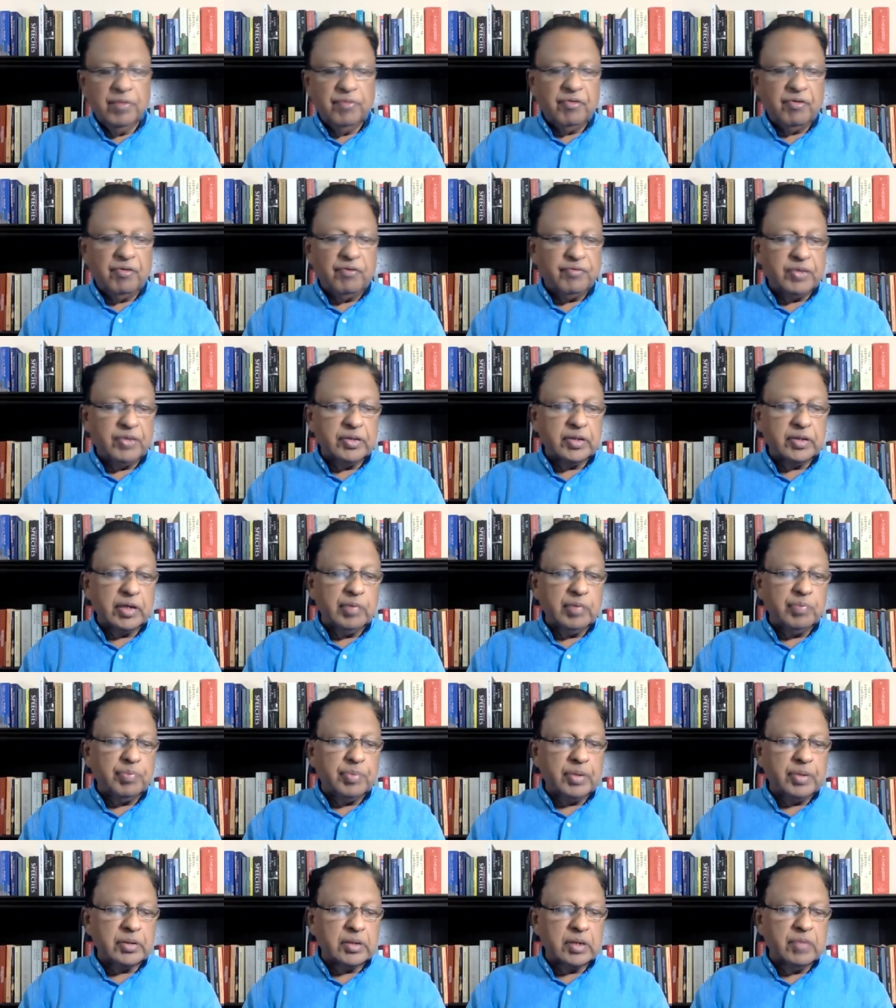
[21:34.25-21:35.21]

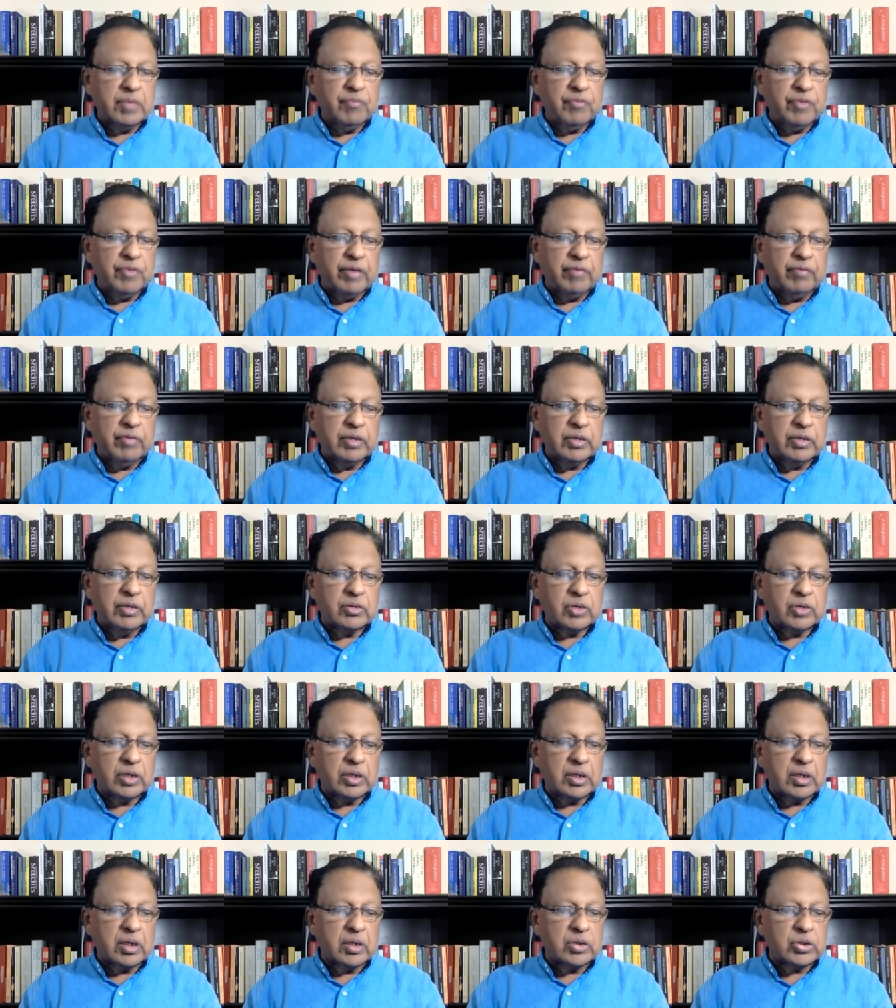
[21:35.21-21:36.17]
53% favor
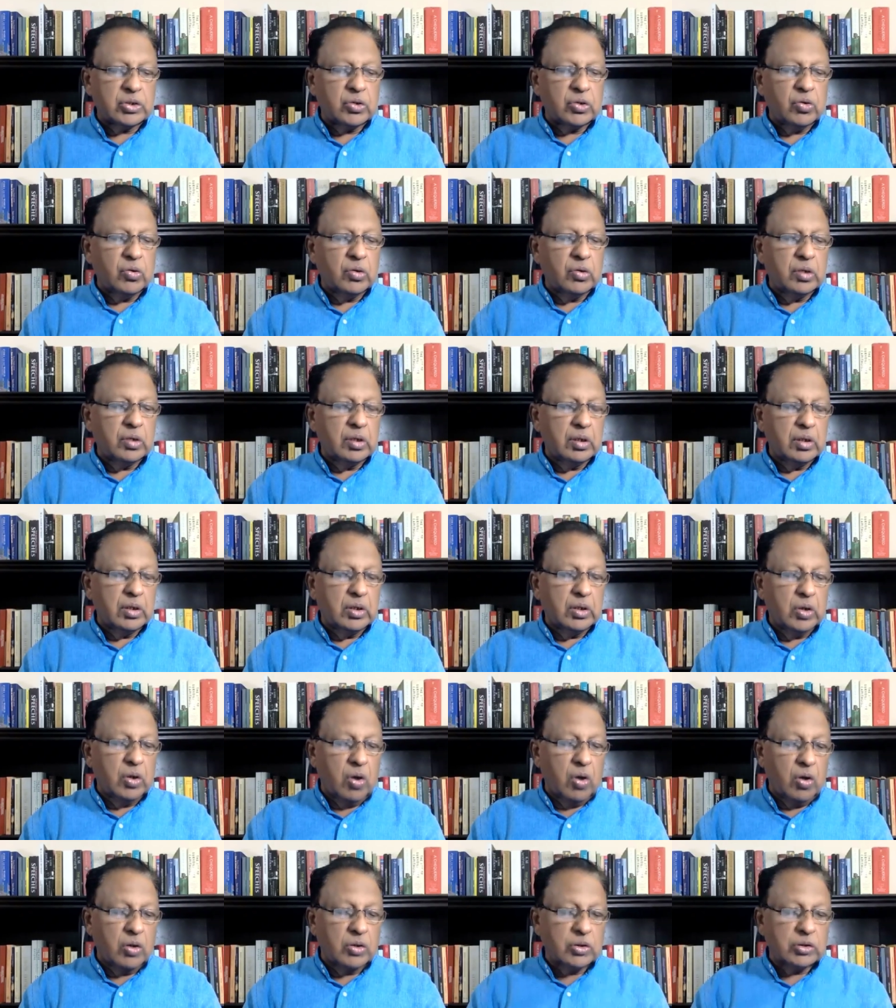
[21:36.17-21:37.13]
strict control
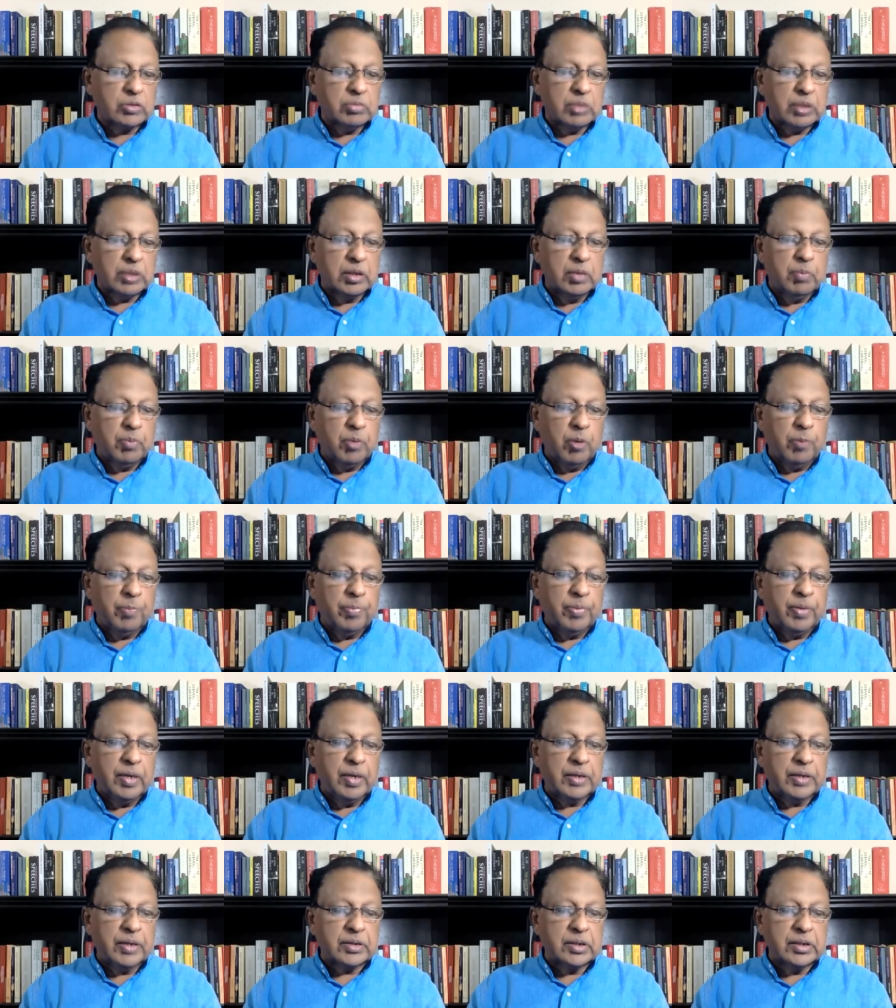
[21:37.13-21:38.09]
laws, but the
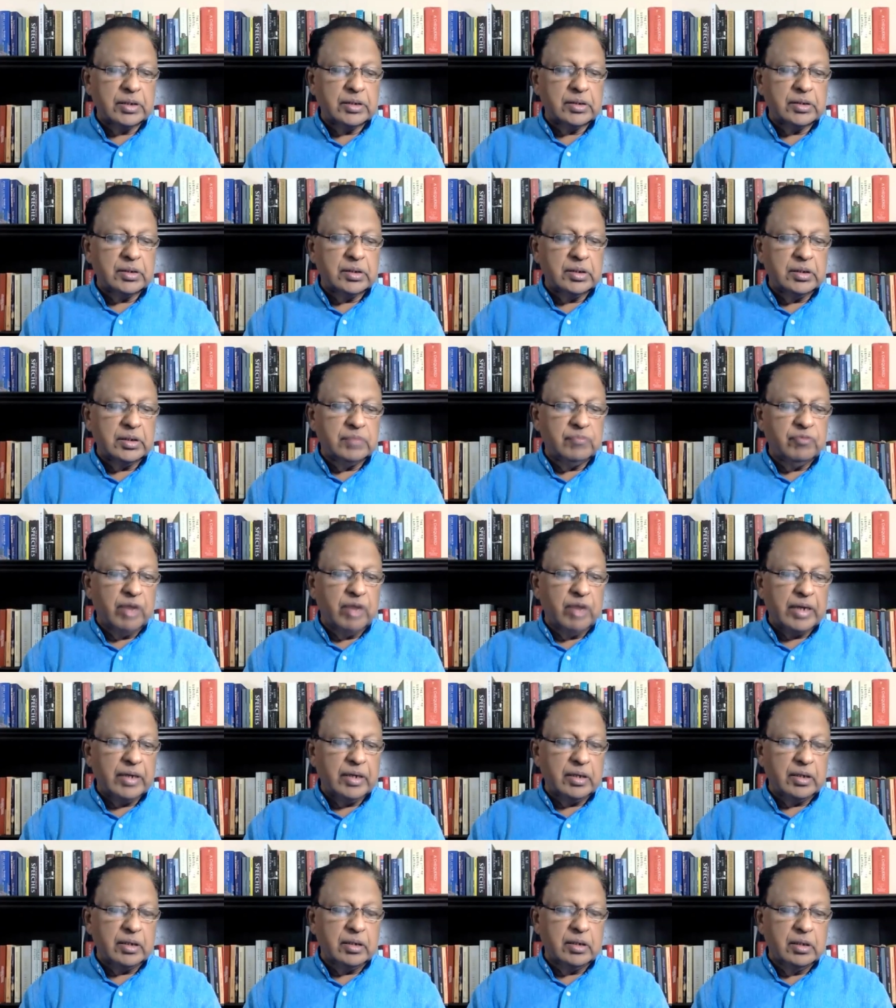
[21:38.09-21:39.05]
population is
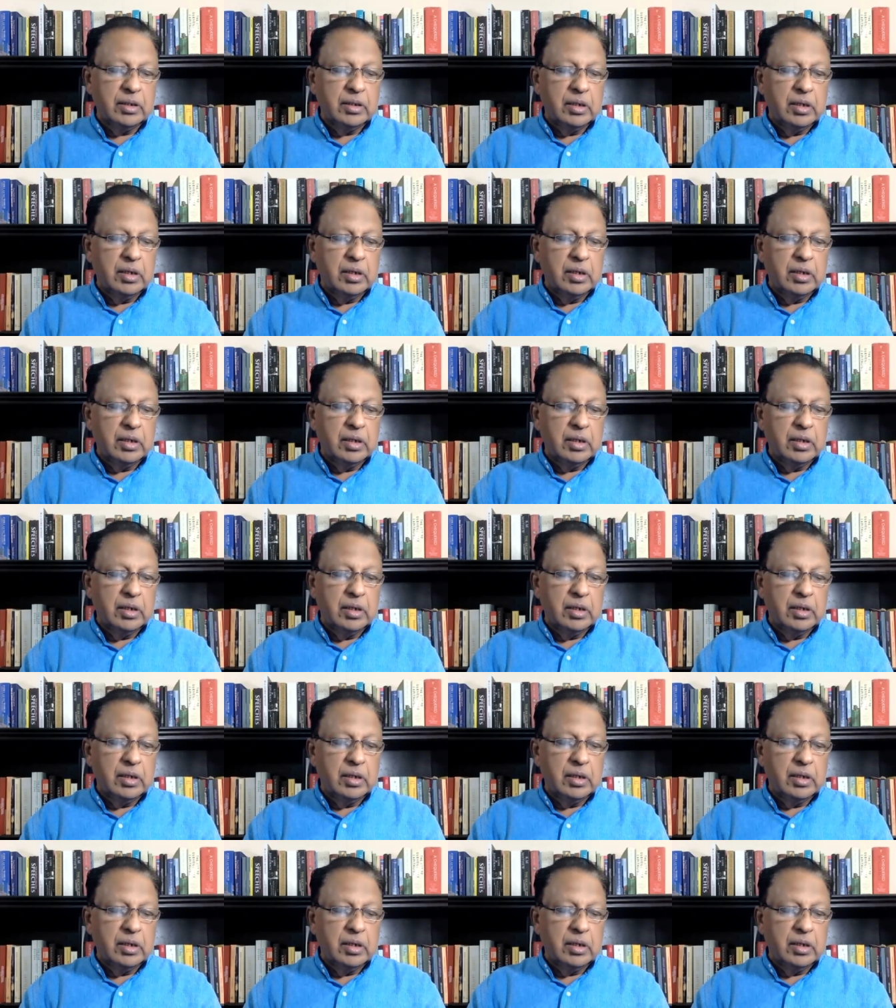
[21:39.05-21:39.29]
divided